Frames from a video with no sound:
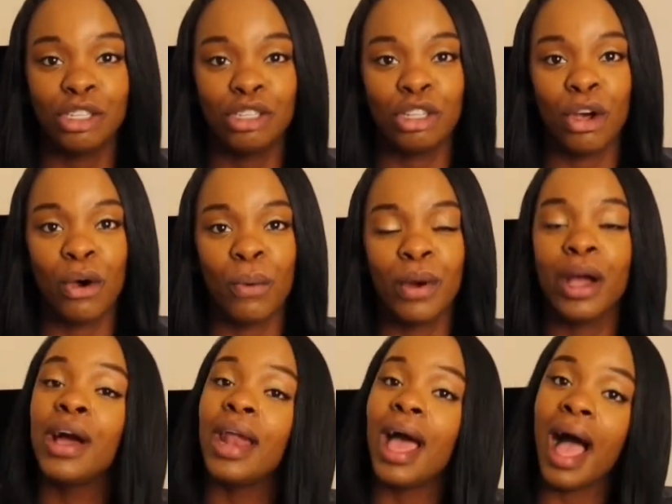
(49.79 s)
So we're
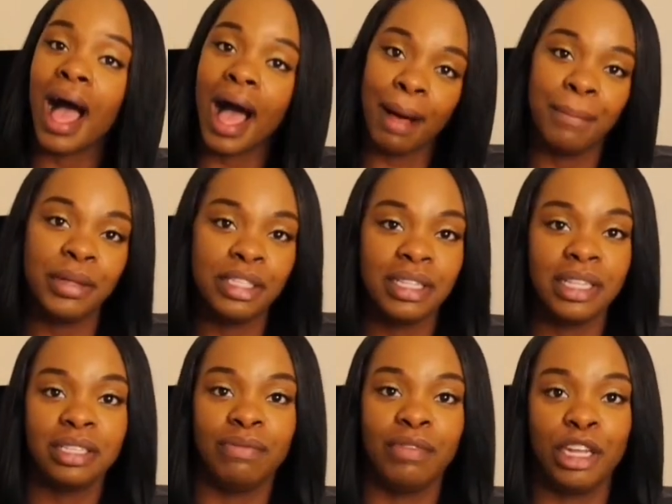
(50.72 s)
gonna hop into
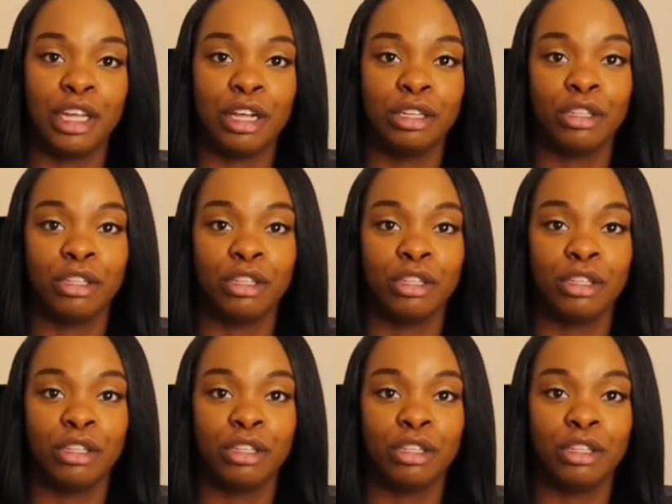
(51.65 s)
this video.